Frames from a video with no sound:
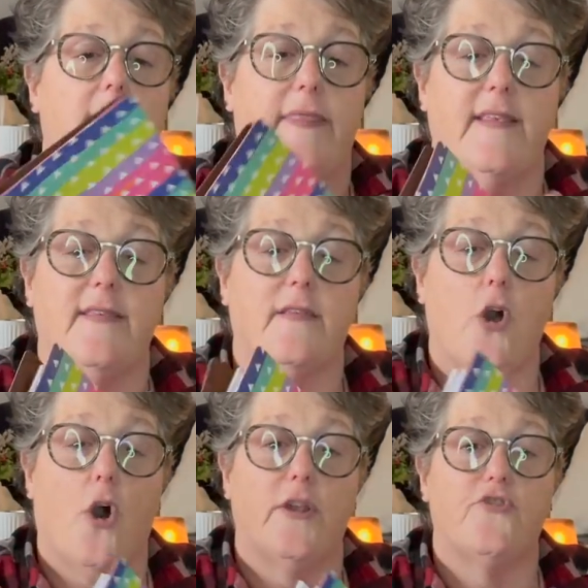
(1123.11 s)
this is
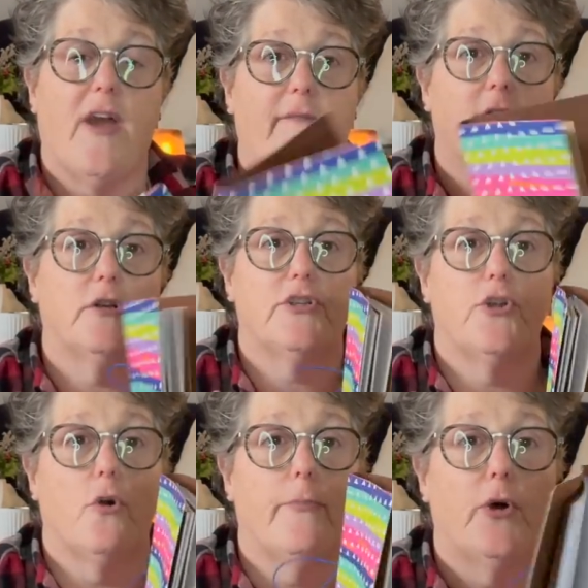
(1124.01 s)
called a Traveler's
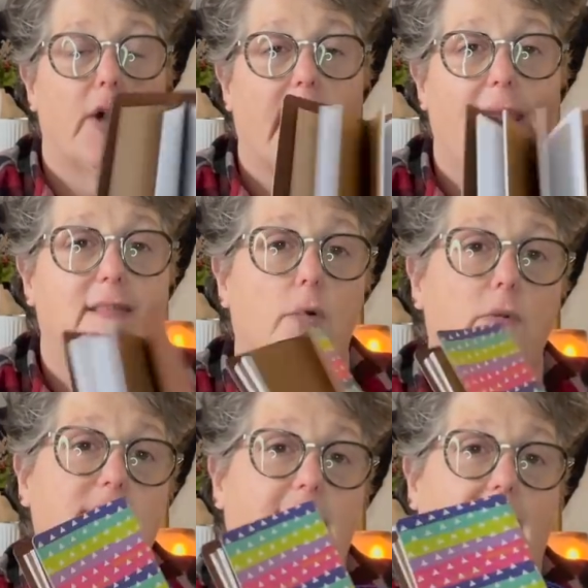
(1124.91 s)
Notebook. It's
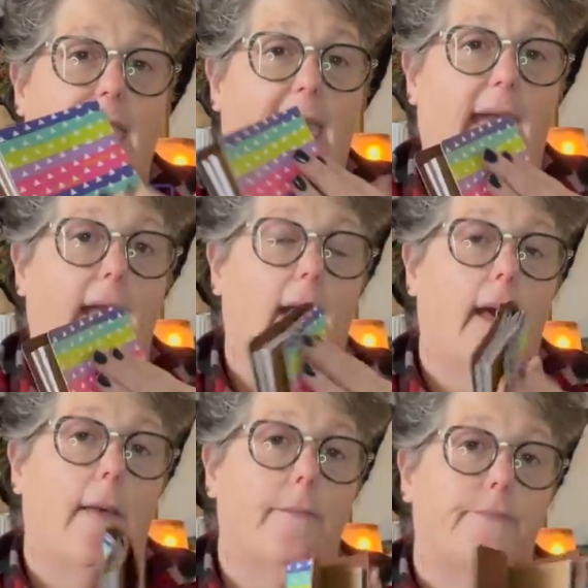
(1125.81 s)
almost like a...
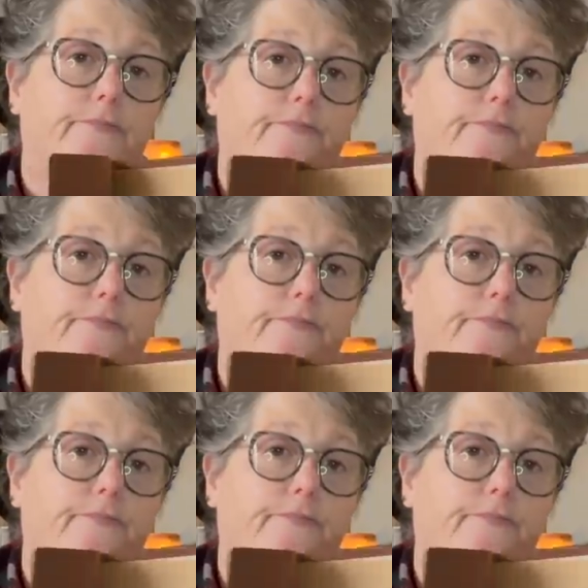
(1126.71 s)
Um,